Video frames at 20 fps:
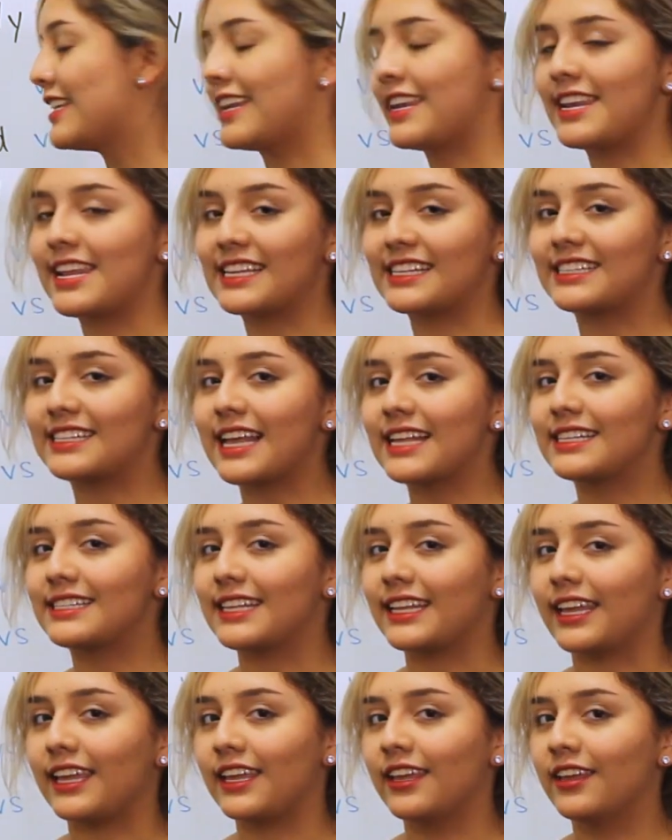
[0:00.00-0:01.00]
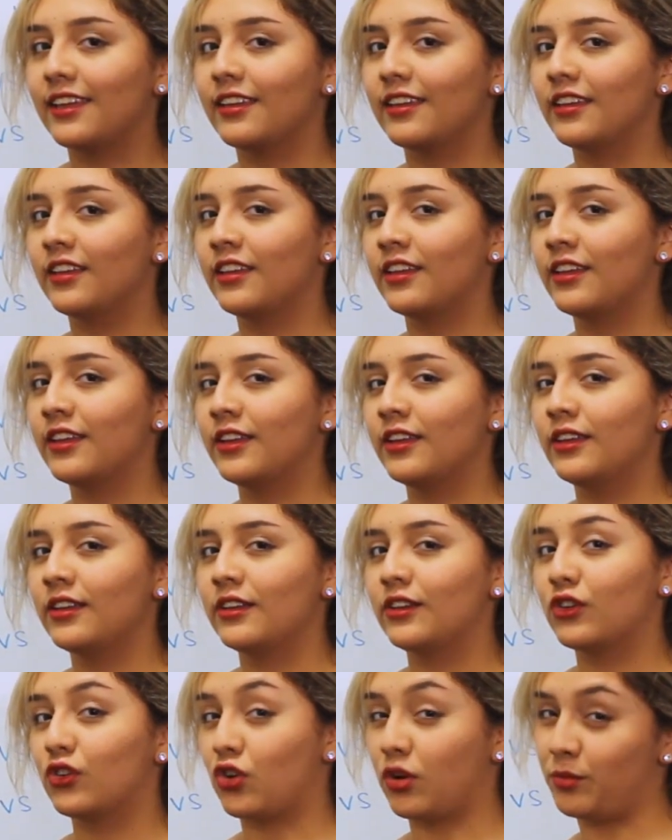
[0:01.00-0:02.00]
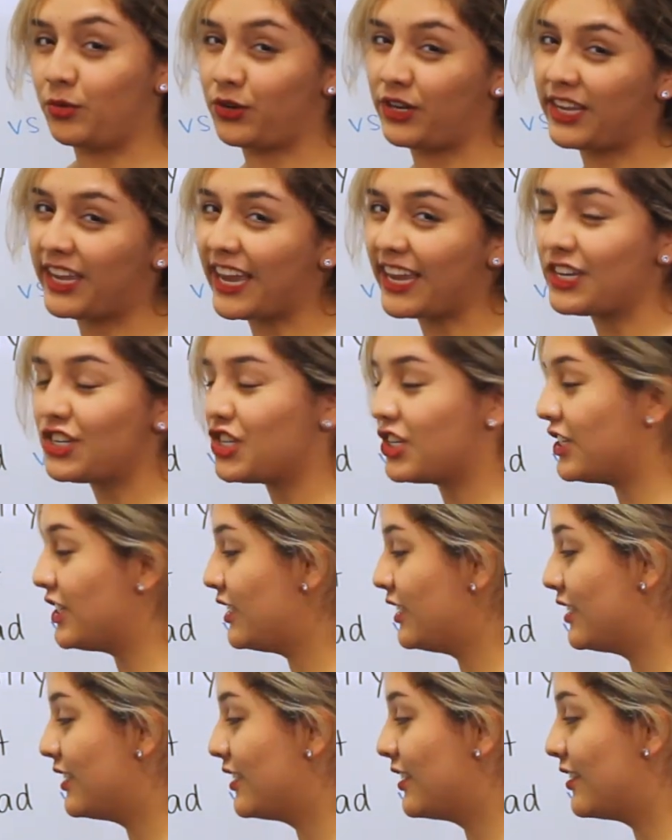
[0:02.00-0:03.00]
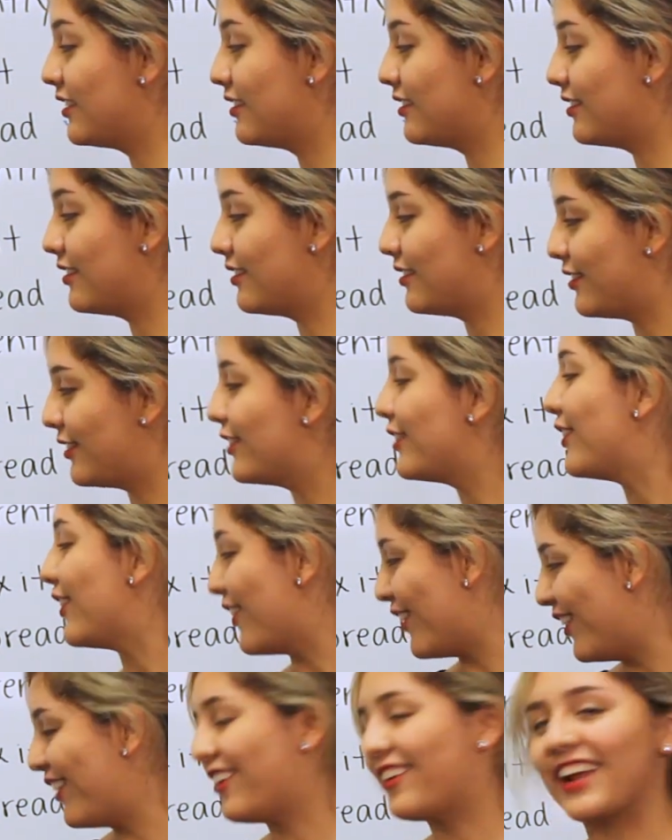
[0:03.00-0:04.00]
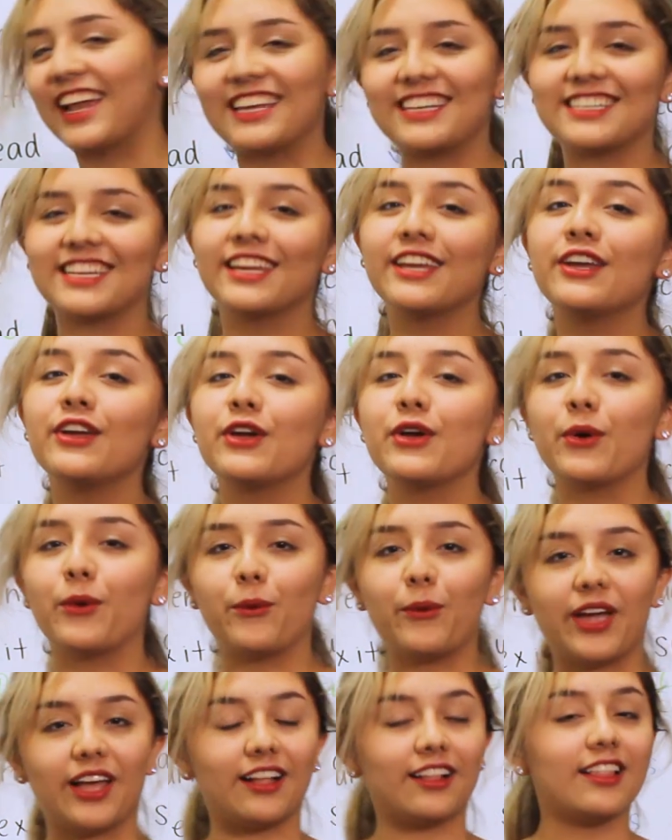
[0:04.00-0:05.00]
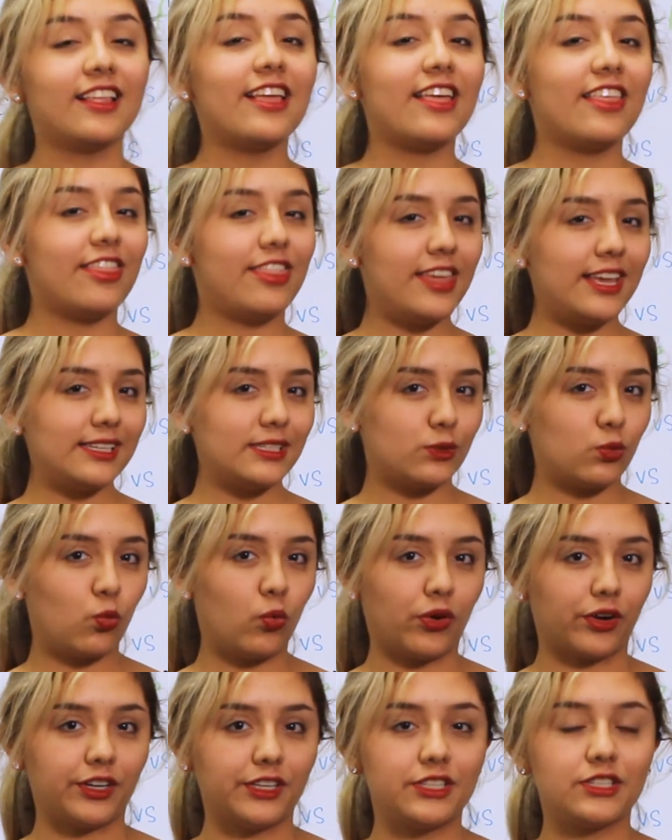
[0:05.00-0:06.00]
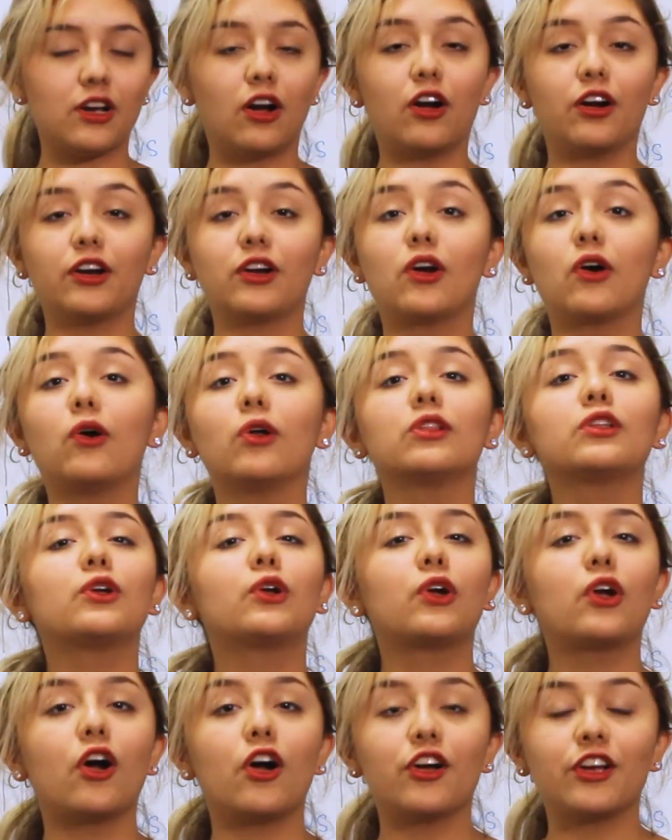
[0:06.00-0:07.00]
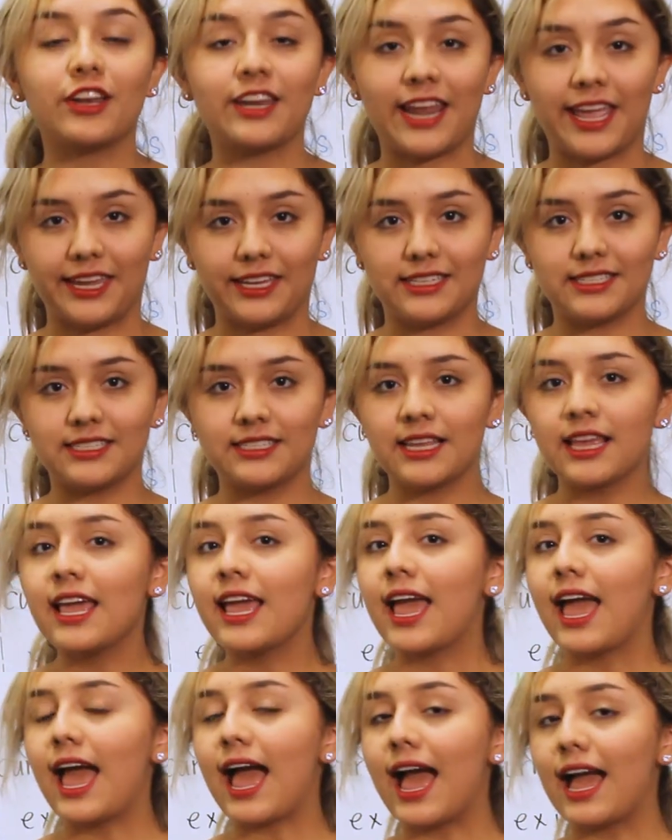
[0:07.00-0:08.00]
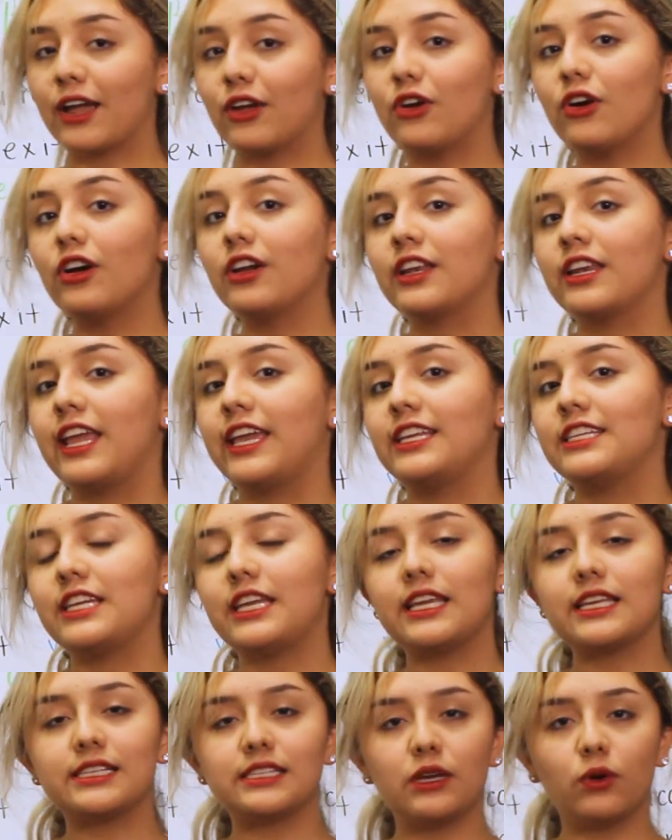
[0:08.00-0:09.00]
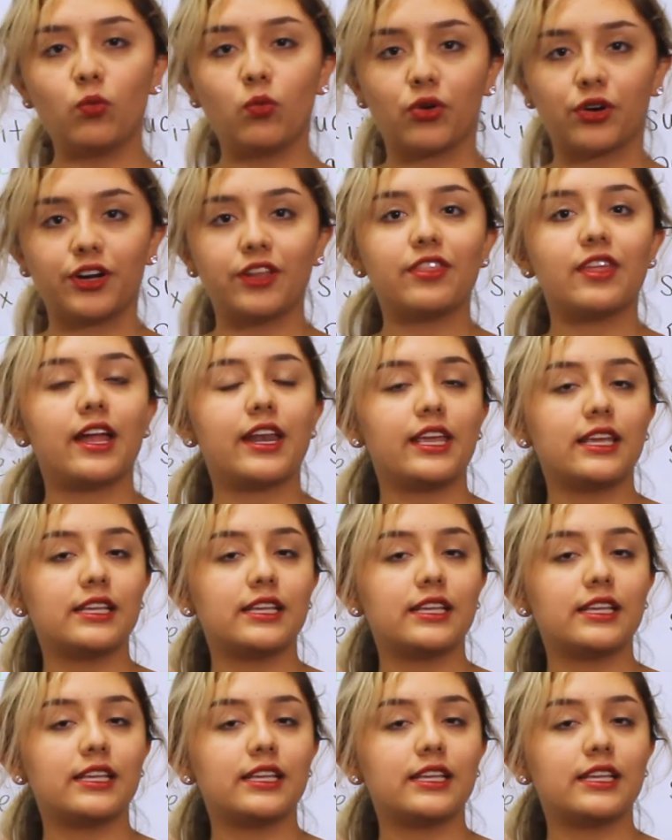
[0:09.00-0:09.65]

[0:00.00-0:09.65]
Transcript: necessity, communication. Alright, well, these words are called cognates. A cognate is a word that